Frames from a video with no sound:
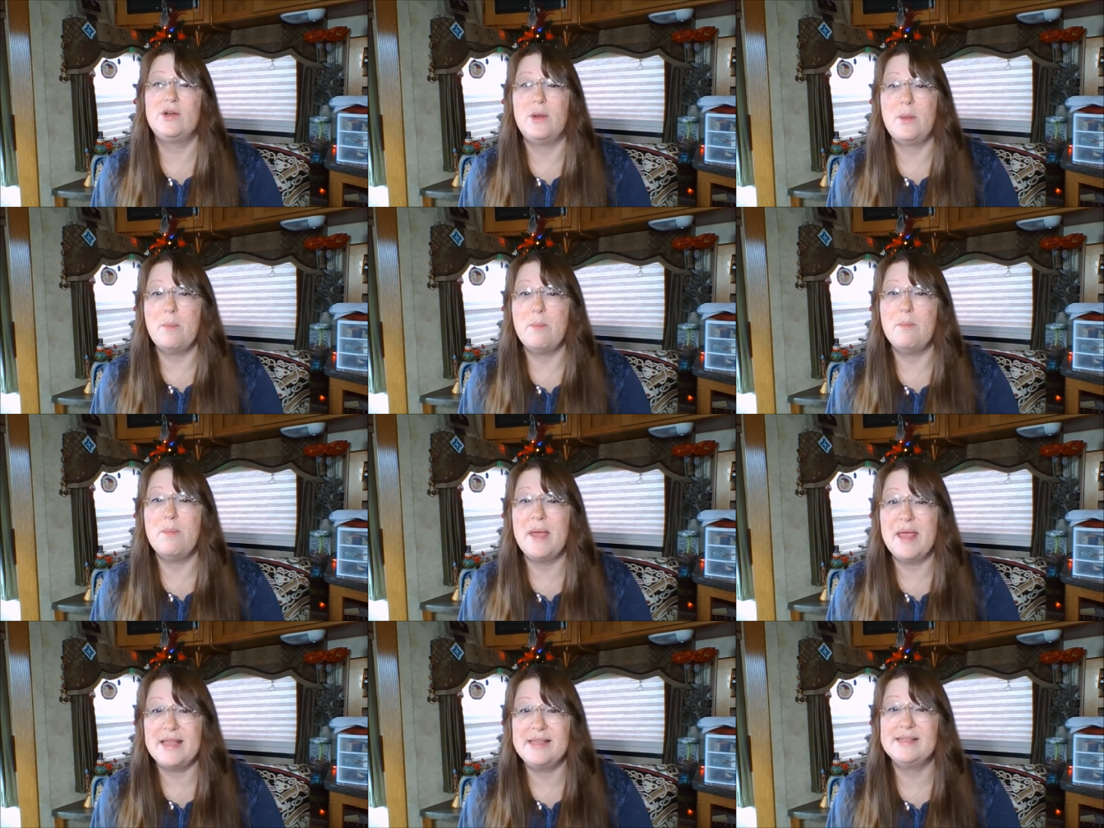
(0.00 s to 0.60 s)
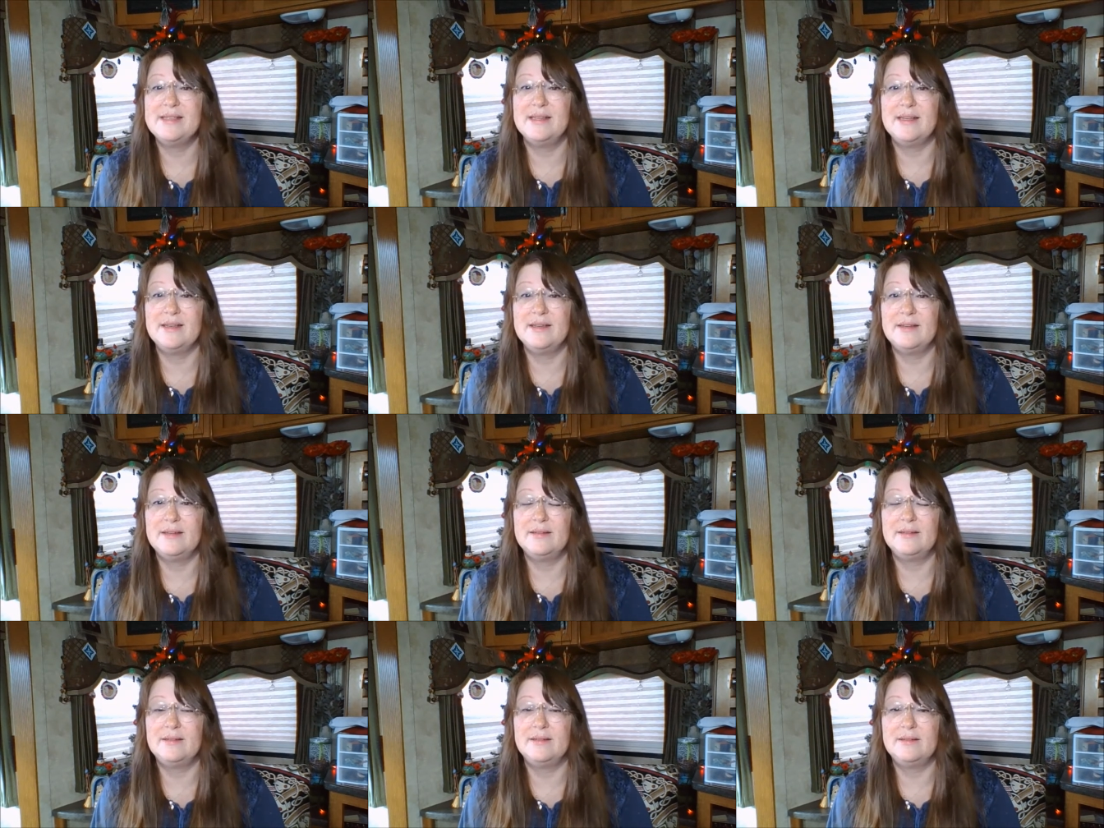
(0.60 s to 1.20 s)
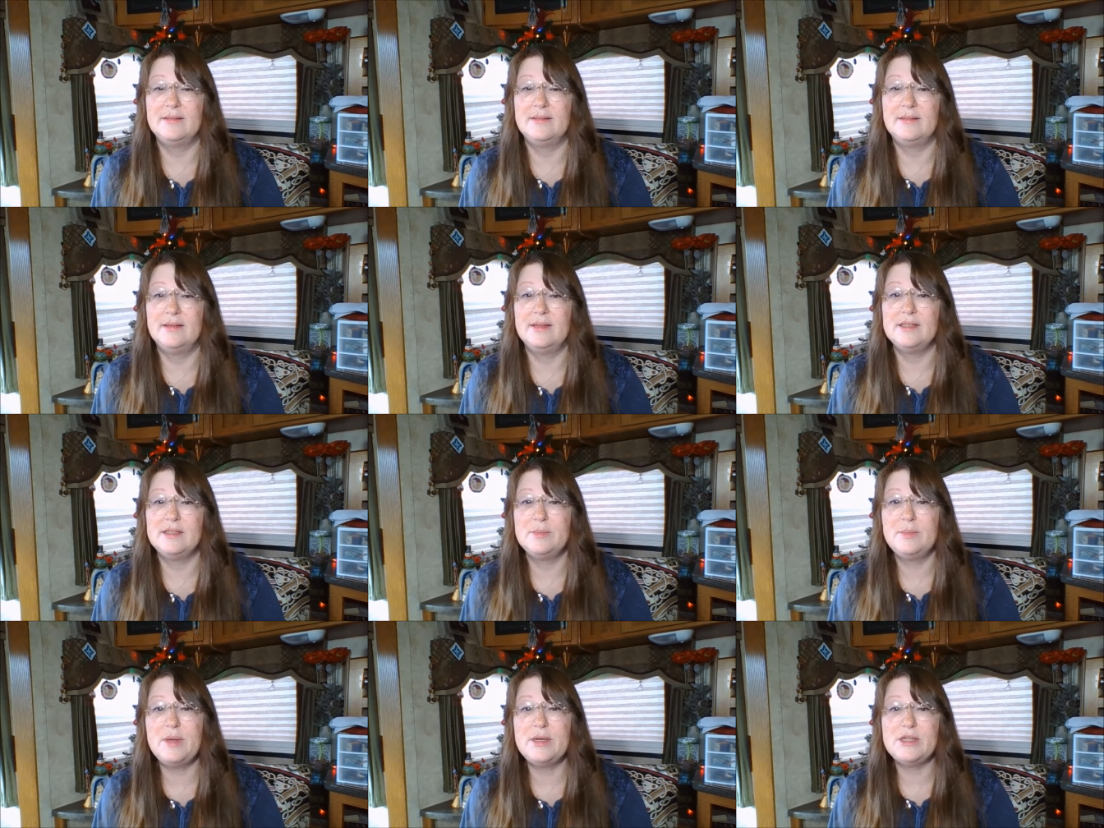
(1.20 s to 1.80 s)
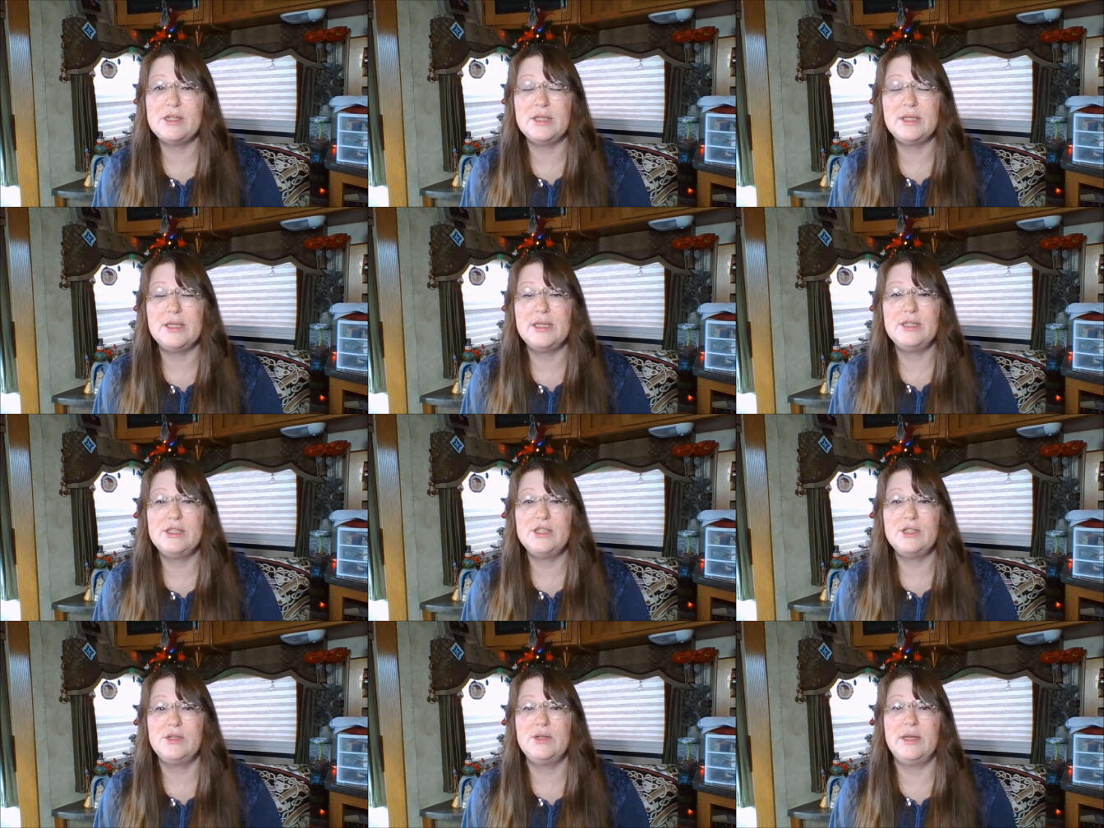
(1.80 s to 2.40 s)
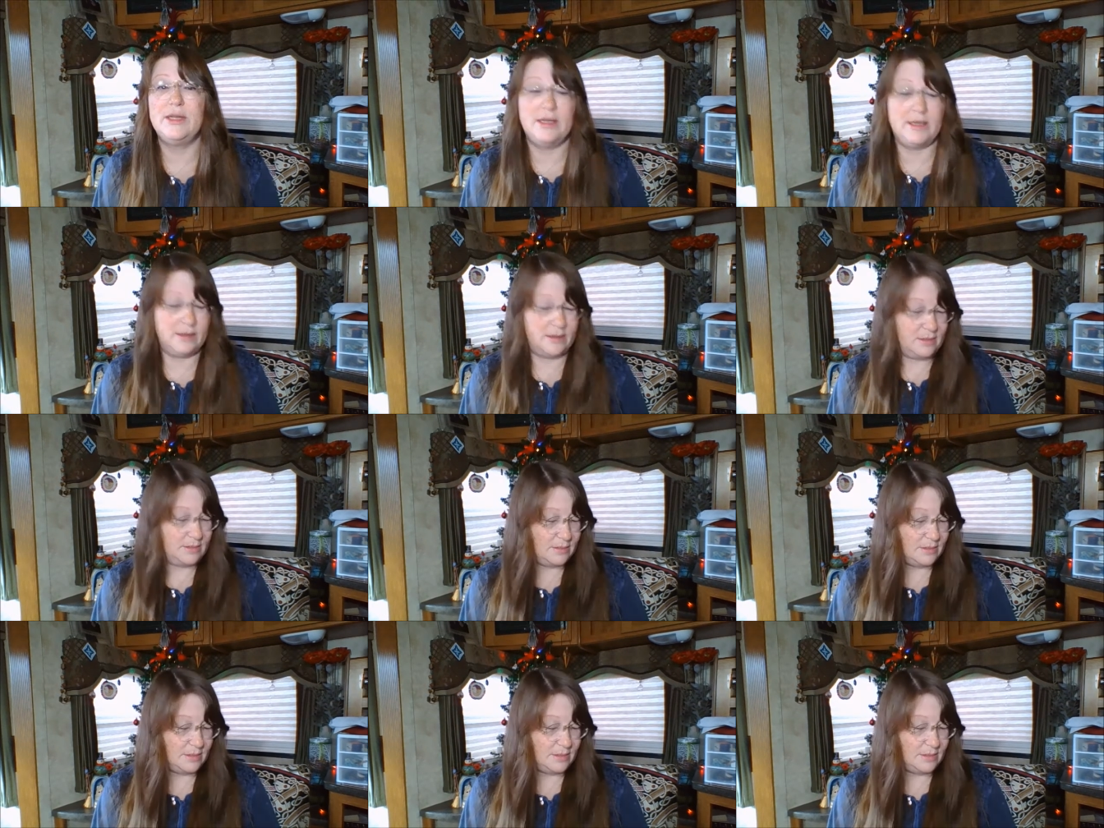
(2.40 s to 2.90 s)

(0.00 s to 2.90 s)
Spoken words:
are amazing, especially Judy.